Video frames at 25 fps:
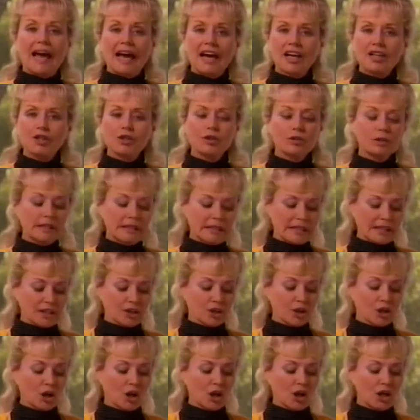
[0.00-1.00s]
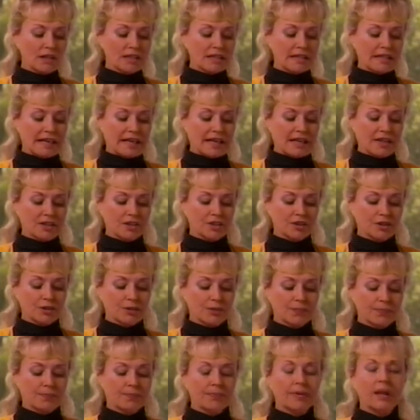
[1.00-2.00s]
actually can cause cancer.
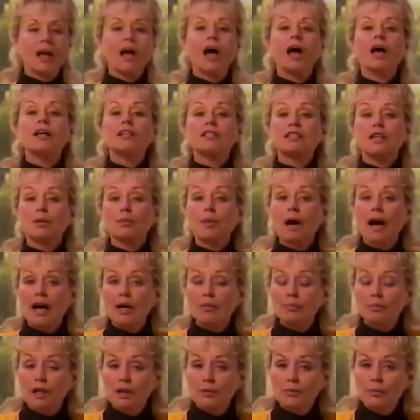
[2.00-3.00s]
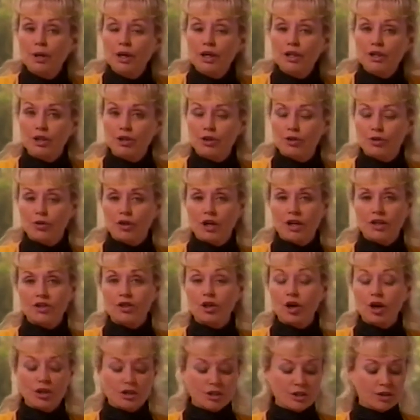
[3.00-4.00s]
Some high blood pressure drugs
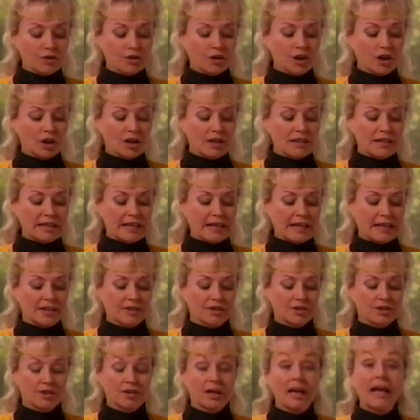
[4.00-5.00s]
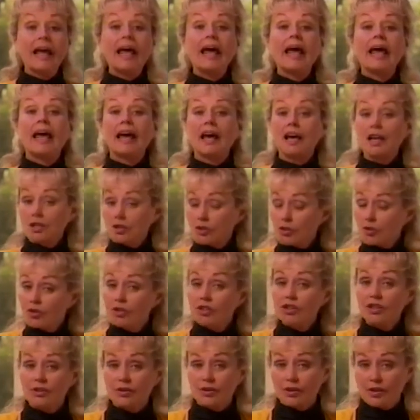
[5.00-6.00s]
also cause cancer.
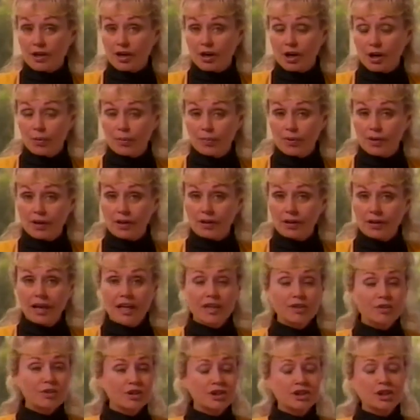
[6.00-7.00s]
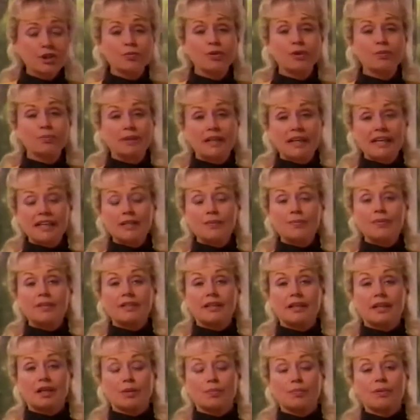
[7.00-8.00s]
Estrogen therapy, estrogen replacement
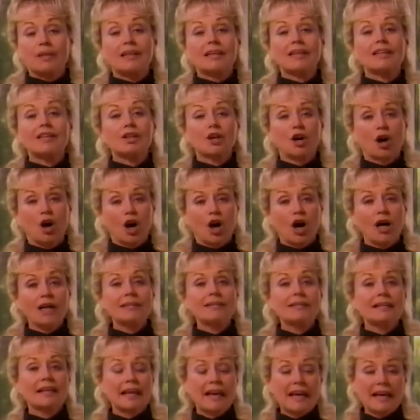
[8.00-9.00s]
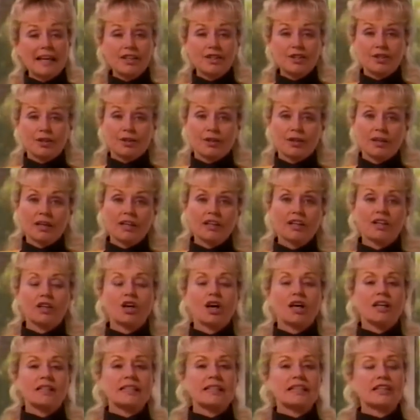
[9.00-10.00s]
therapy can cause cancer. It can
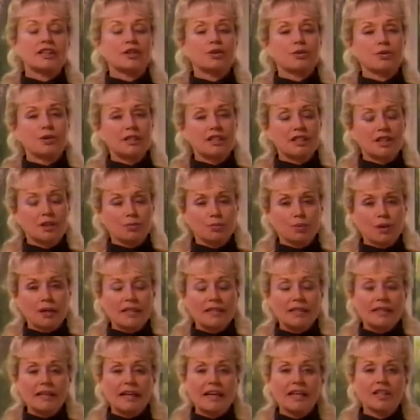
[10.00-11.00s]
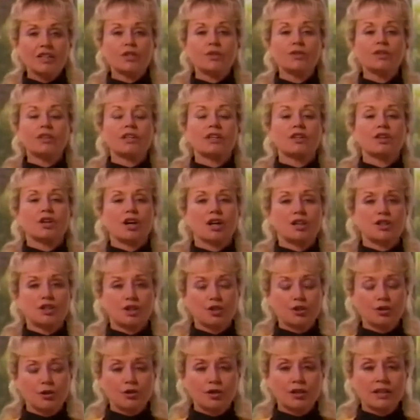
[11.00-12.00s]
cause an increase in breast cancer, it can cause
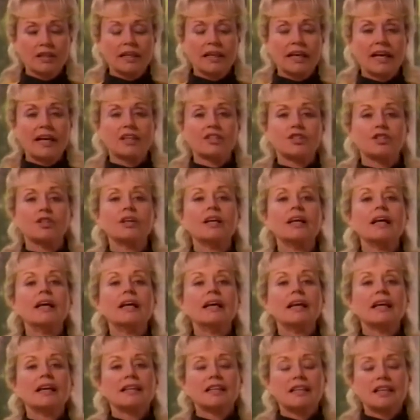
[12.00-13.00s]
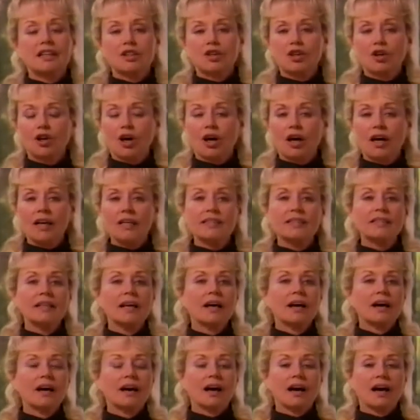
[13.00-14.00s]
uterine cancer, it can cause
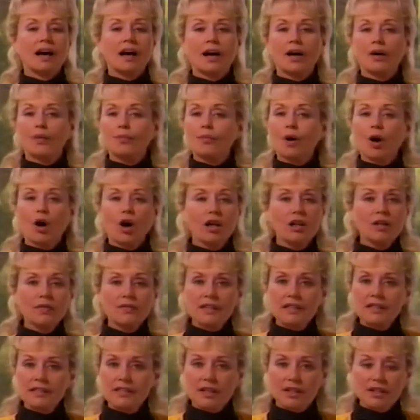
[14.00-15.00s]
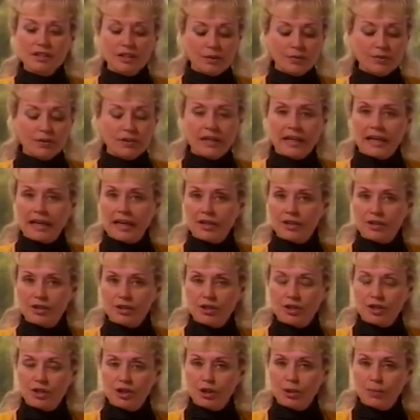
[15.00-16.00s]
all of these other different
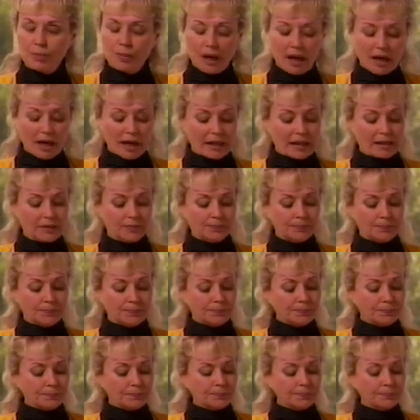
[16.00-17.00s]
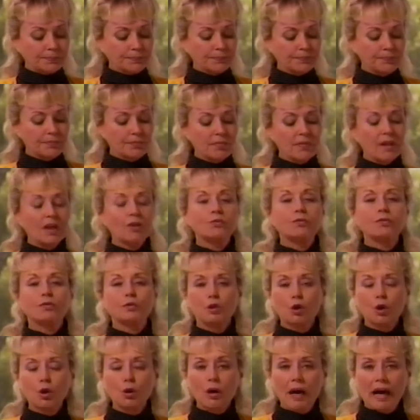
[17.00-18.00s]
cancers in your body.
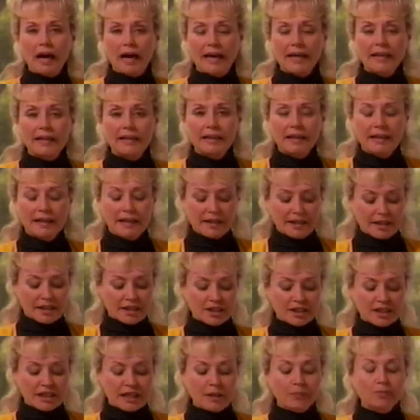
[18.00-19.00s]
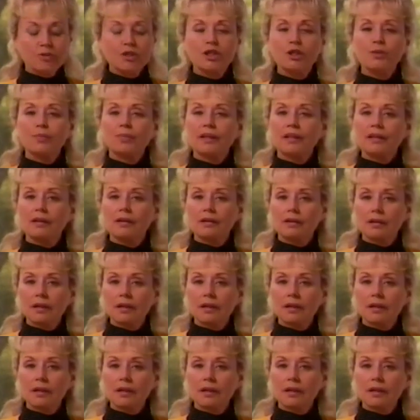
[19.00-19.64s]
Fluoride, there seems to be a